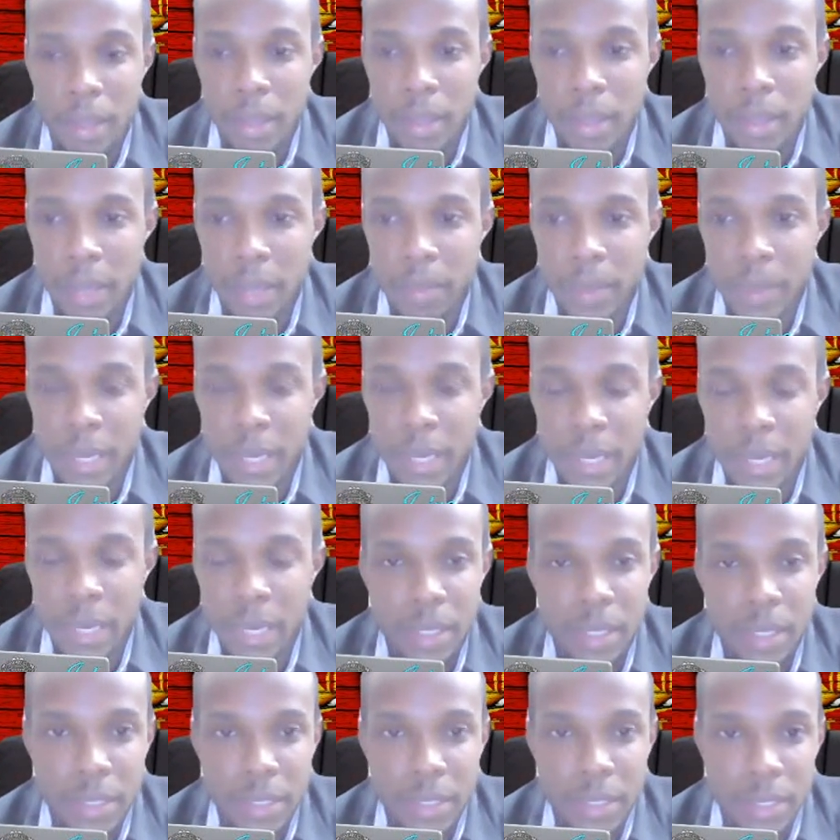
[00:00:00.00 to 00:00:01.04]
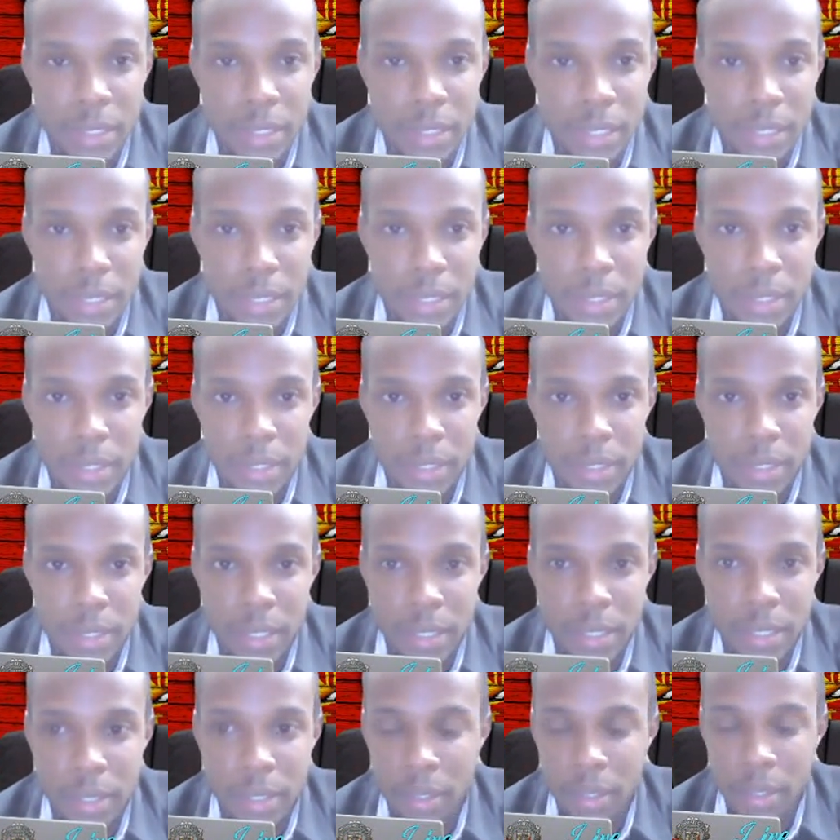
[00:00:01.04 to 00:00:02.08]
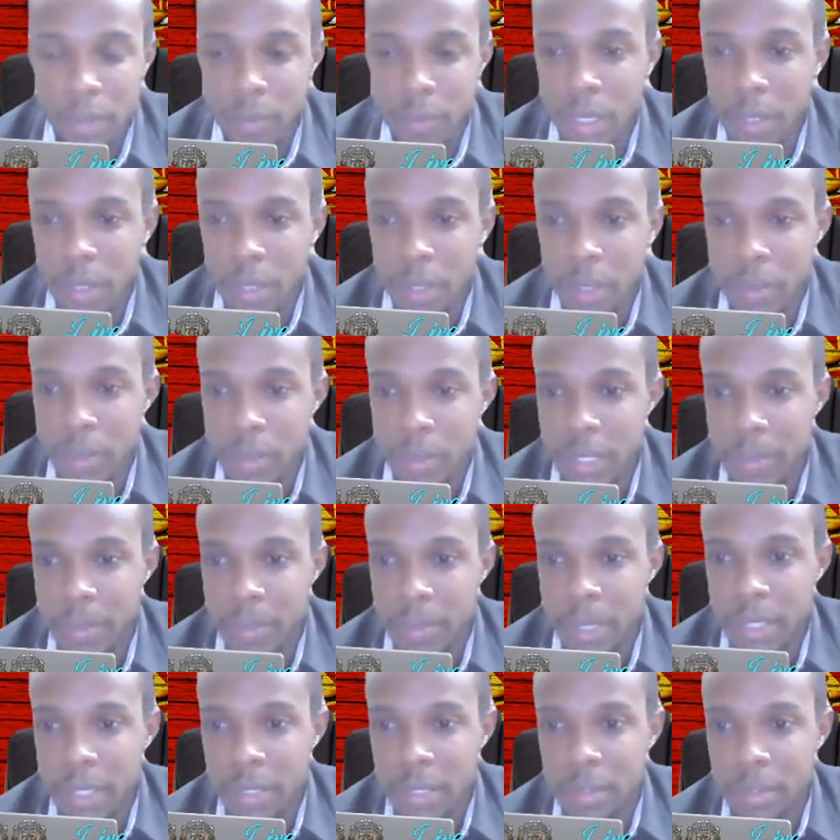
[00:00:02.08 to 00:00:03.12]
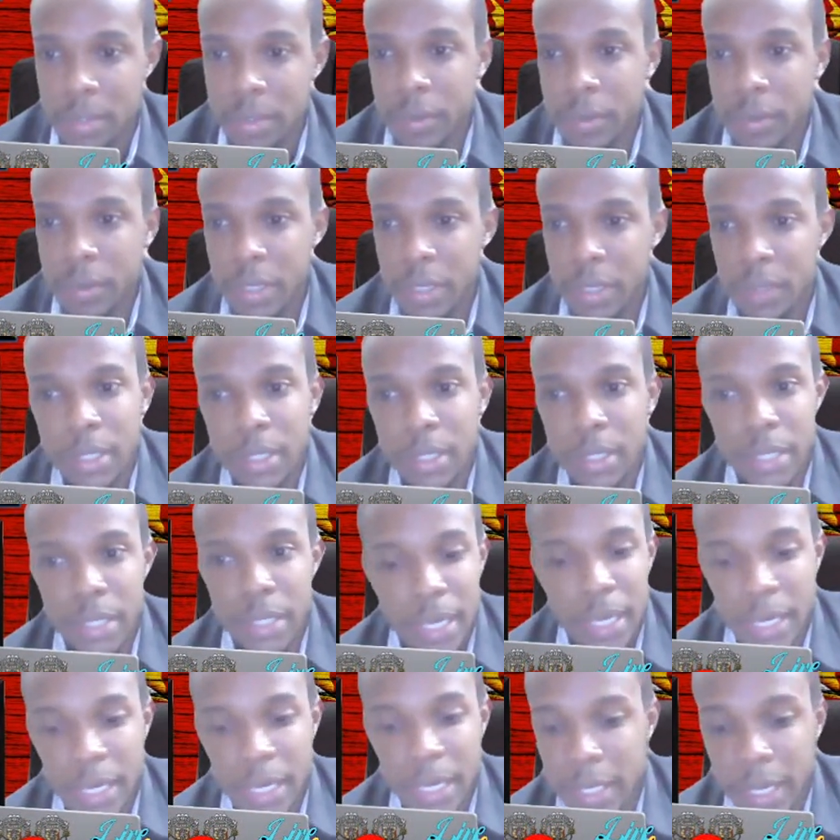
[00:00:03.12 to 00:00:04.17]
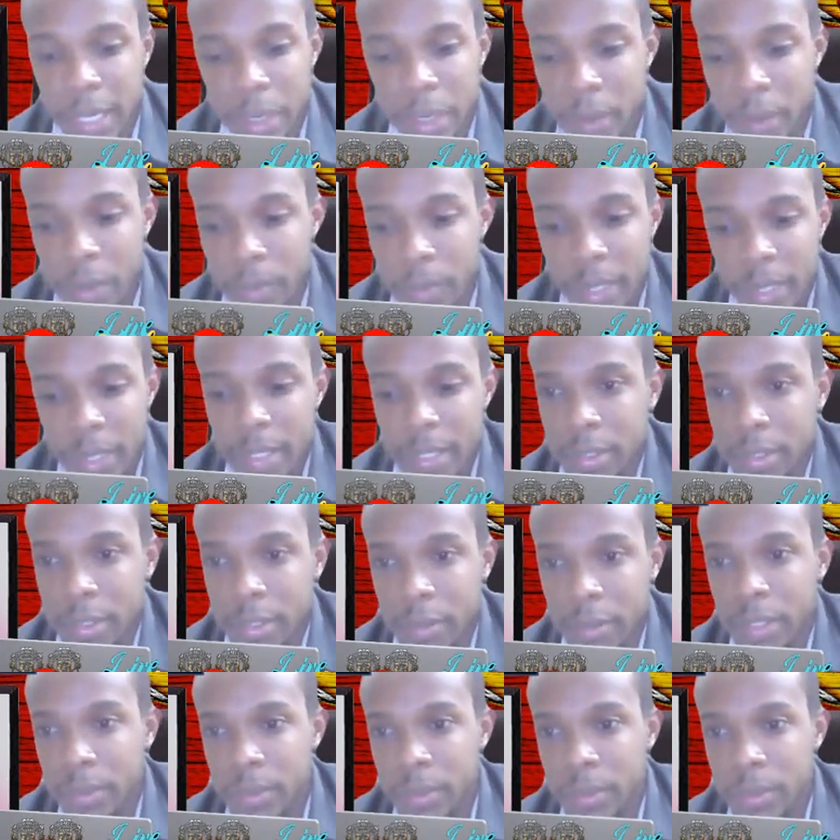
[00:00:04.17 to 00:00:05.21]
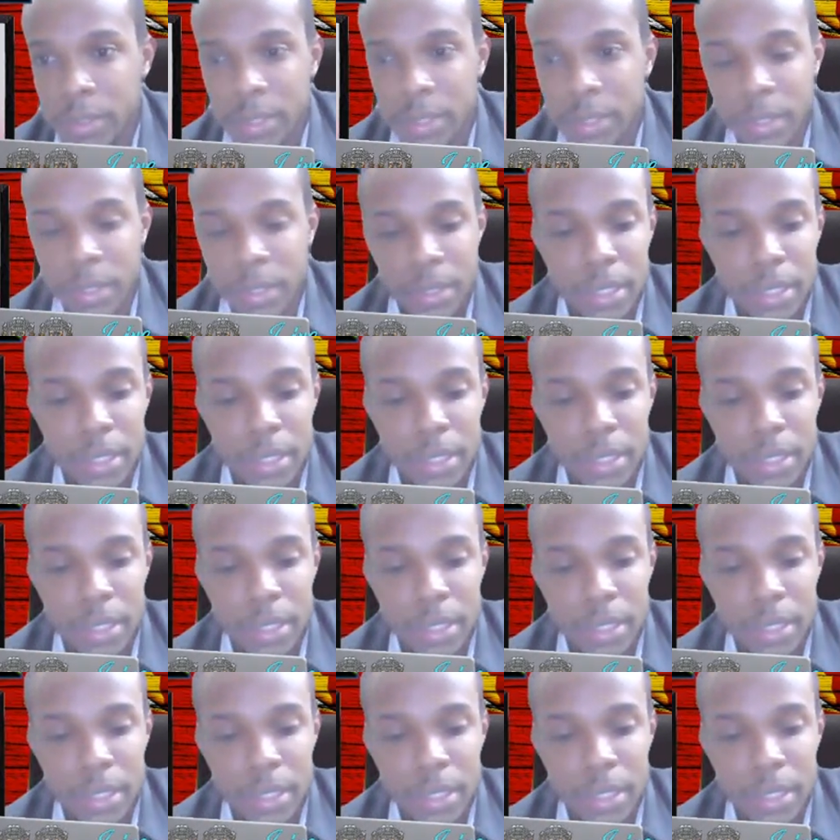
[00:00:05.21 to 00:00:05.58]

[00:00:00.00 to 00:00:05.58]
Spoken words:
Yeah, man, he's a 6 all round, and Mason Greenwood is gonna get it now. Mason Greenwood.